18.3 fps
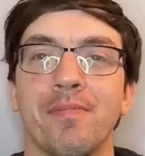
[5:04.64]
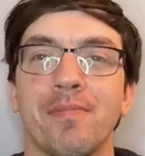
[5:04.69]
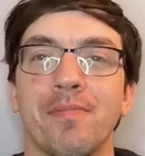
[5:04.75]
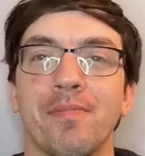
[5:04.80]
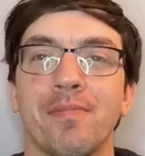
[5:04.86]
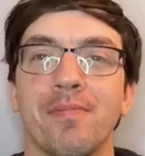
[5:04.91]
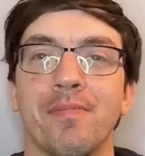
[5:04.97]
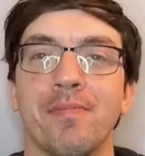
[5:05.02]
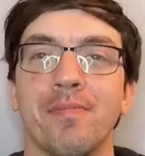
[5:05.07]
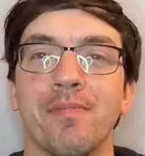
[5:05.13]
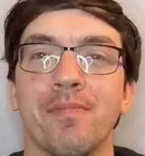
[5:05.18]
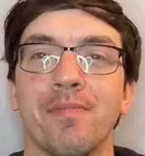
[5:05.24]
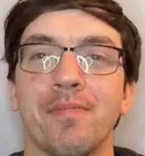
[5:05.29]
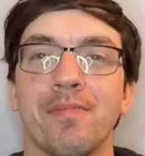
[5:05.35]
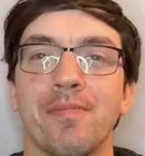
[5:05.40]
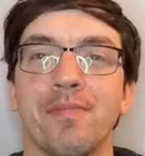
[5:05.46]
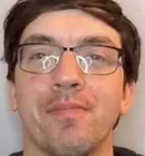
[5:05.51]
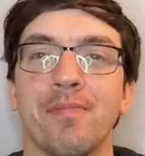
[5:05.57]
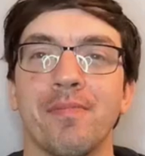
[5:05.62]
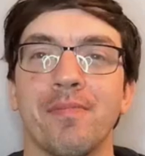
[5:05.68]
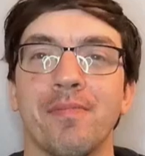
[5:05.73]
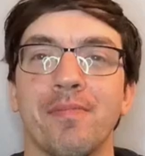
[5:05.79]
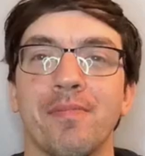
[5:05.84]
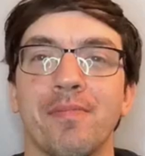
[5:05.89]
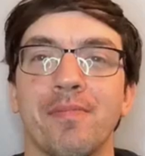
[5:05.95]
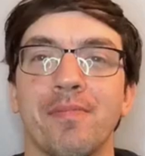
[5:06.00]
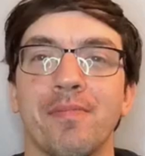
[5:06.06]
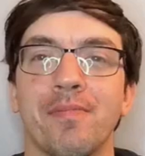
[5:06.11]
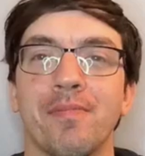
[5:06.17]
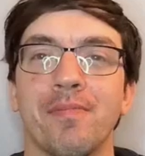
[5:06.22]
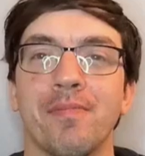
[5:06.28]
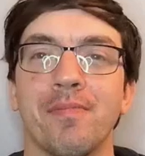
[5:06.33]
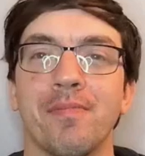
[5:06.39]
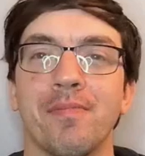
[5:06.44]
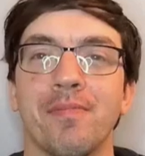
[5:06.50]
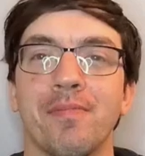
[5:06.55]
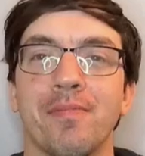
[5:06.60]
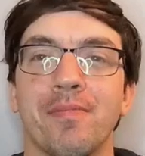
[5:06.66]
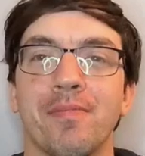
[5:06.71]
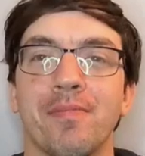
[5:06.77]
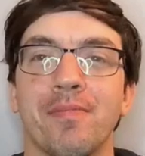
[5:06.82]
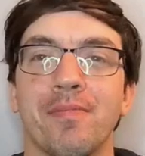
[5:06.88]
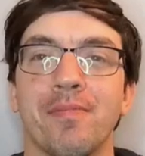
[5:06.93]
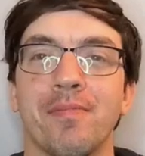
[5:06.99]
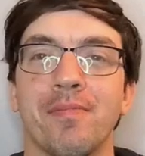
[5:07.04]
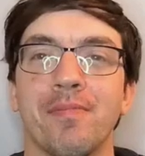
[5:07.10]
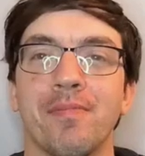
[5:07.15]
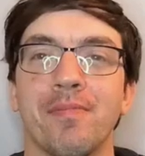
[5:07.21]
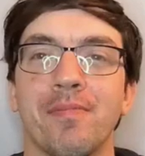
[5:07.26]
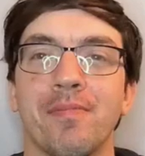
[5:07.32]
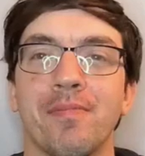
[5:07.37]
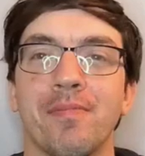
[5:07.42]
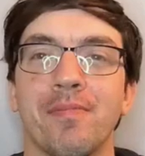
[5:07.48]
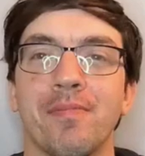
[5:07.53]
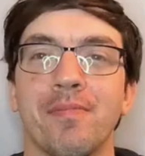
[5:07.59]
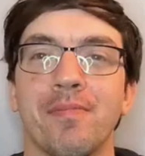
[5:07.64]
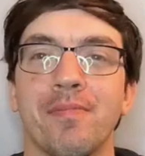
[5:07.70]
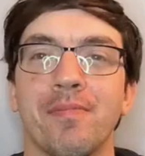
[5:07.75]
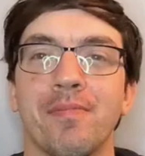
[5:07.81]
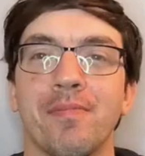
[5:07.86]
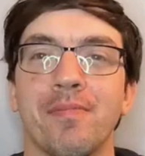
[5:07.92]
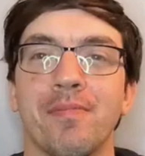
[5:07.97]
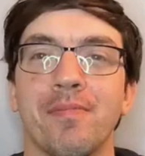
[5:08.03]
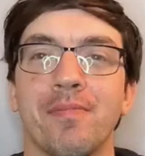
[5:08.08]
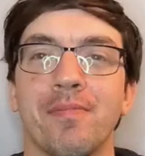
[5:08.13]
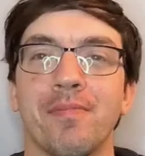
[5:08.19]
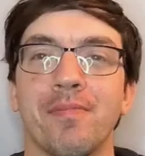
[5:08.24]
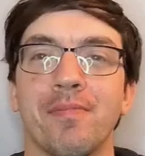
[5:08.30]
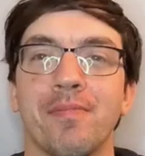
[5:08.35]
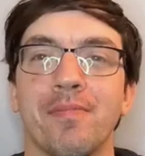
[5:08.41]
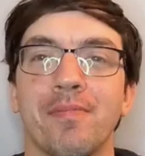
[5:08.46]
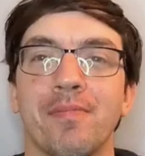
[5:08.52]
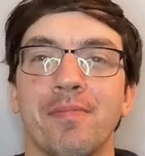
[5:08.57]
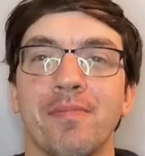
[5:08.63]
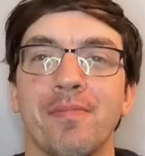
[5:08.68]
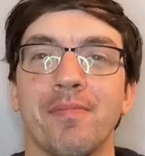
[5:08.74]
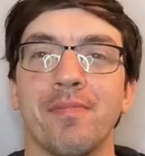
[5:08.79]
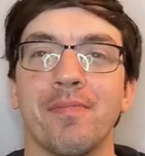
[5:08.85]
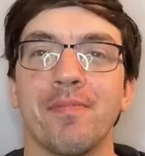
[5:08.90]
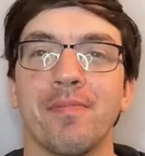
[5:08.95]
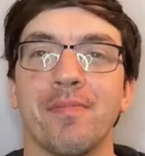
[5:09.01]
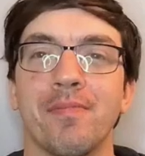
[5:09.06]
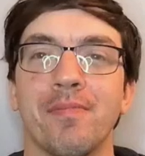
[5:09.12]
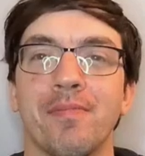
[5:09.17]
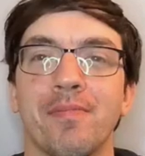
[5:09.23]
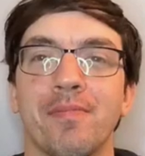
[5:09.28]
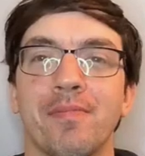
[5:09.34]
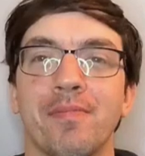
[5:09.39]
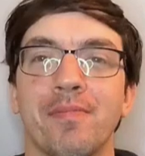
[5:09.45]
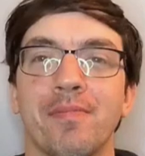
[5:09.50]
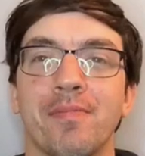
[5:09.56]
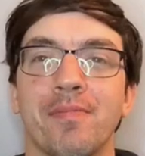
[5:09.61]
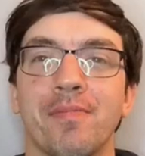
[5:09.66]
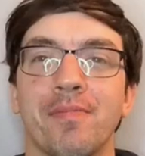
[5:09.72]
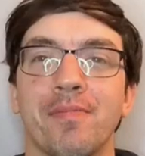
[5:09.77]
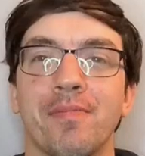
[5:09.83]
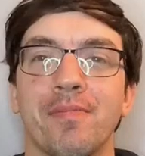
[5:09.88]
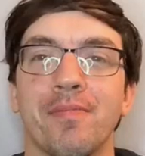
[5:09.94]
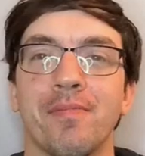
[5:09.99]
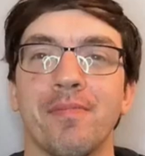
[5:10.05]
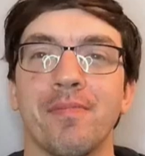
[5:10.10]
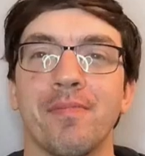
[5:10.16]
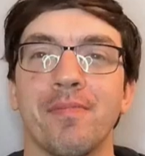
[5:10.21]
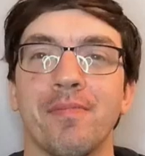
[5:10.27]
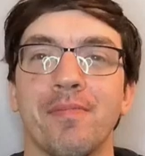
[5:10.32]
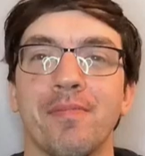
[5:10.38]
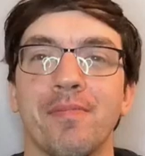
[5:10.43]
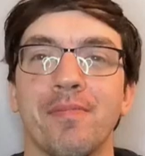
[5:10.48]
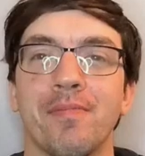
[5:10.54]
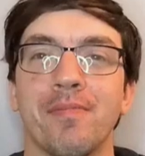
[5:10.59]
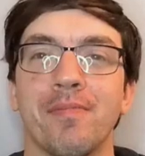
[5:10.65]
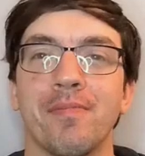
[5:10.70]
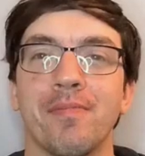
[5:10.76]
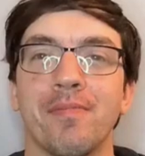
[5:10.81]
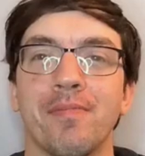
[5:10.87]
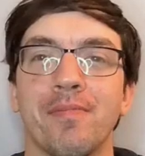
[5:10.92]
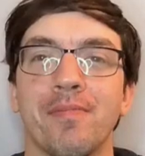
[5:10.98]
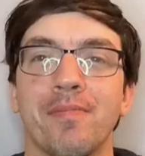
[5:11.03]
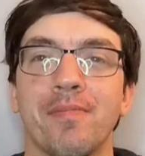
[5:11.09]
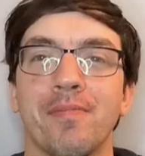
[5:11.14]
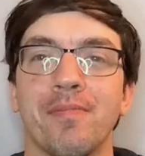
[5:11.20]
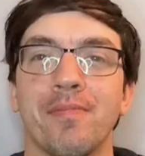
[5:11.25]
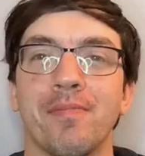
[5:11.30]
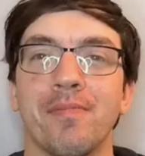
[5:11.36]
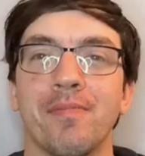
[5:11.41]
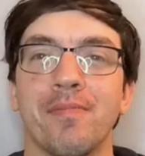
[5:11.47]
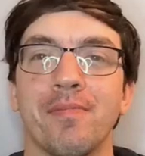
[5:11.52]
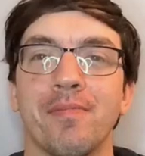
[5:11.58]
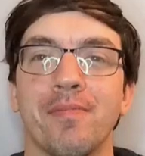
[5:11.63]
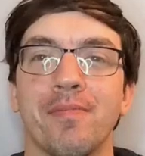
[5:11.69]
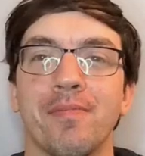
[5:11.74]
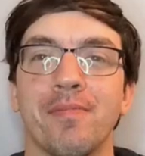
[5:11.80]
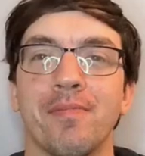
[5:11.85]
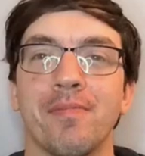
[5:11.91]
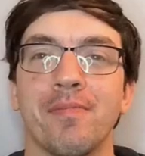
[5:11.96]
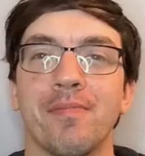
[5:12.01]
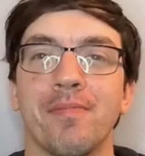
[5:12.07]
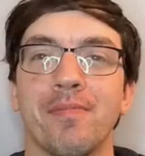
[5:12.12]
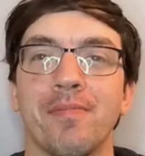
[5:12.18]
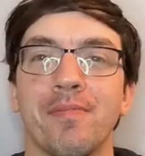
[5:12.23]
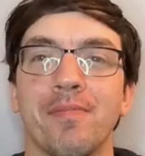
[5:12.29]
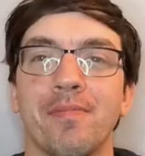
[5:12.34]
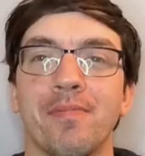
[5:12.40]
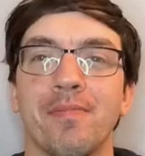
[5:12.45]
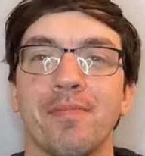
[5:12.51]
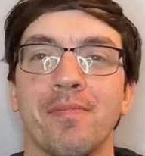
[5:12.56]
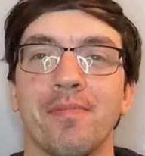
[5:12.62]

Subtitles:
(silent)